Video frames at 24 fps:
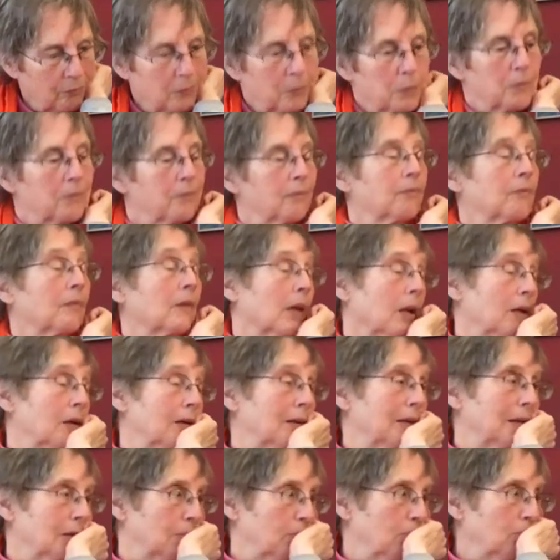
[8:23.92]

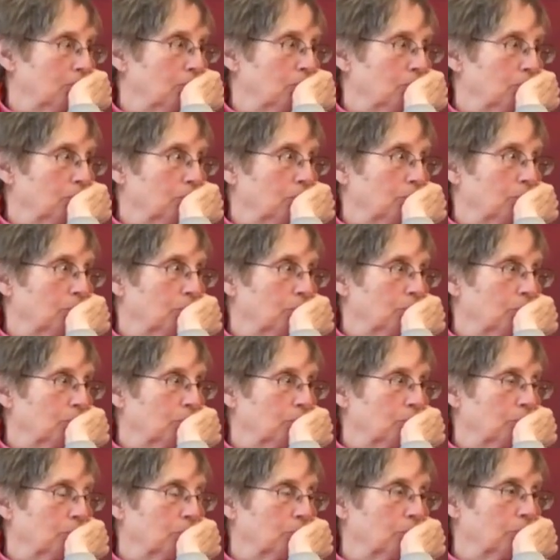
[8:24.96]

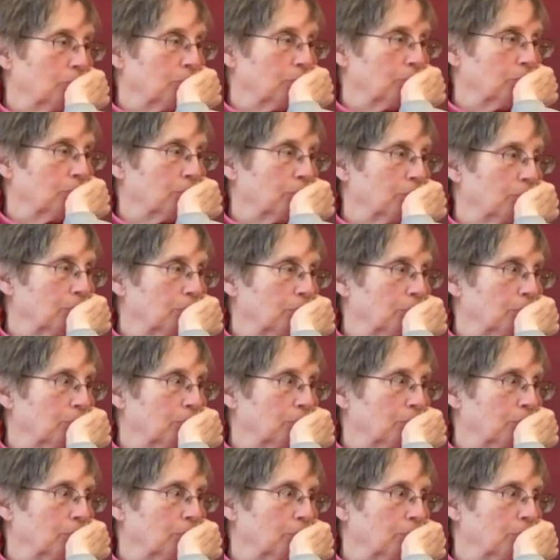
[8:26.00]

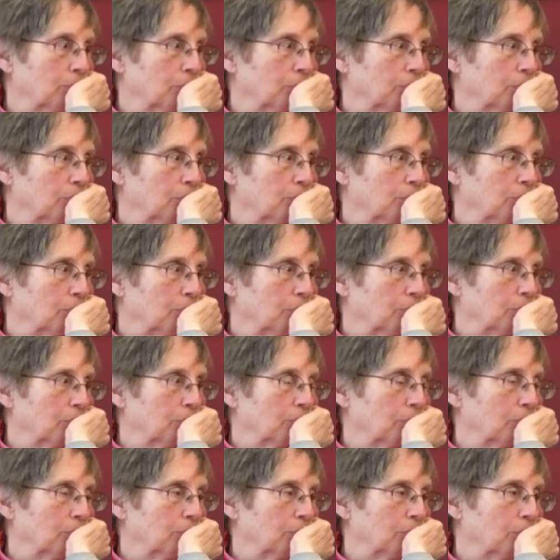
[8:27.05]

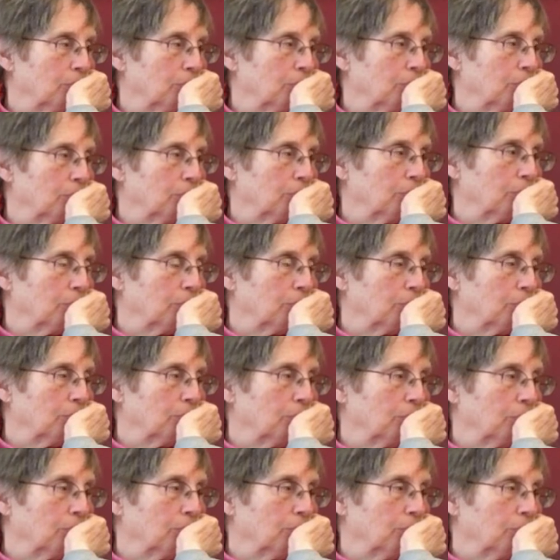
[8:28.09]

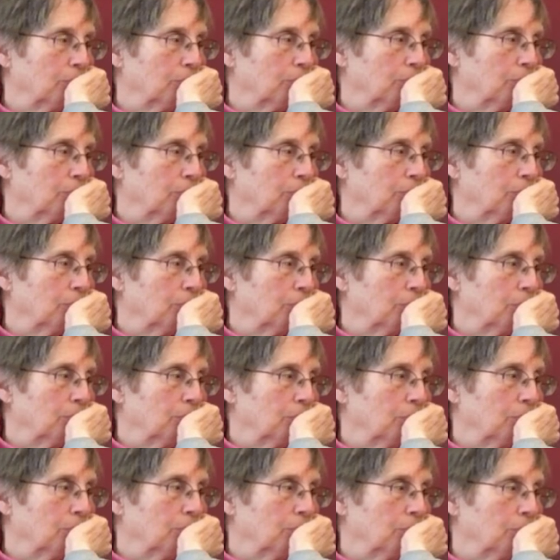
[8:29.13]

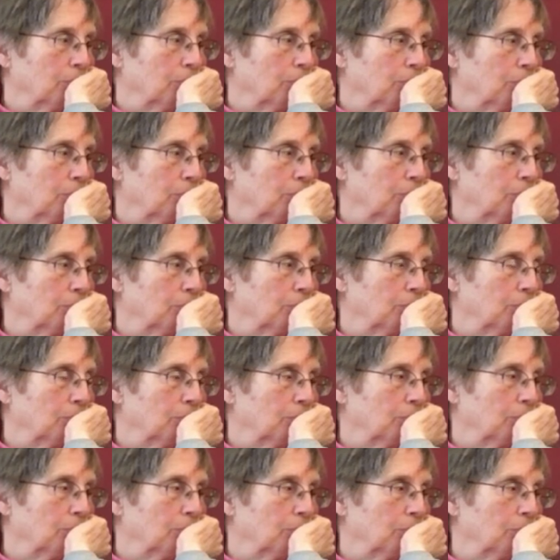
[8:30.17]

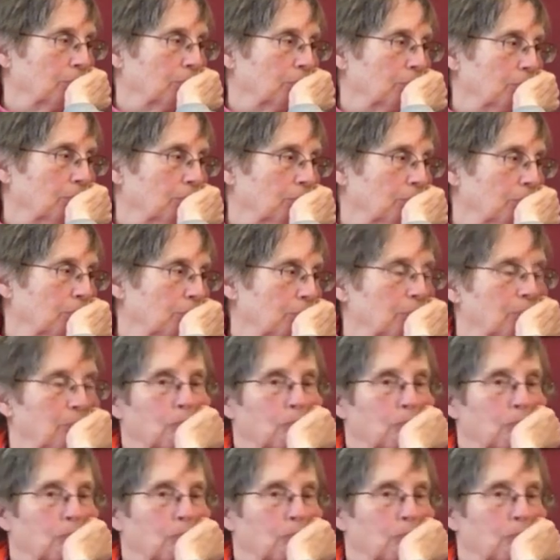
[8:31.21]
[no speech]